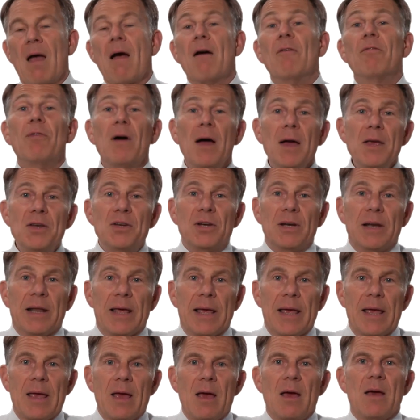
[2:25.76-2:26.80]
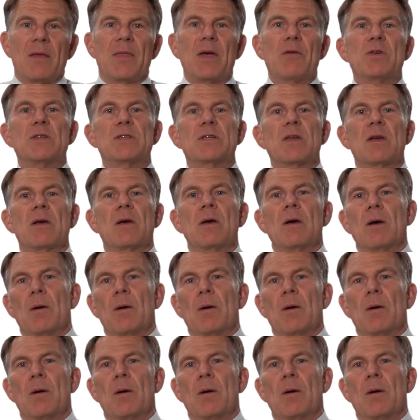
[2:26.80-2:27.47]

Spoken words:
Finally, there is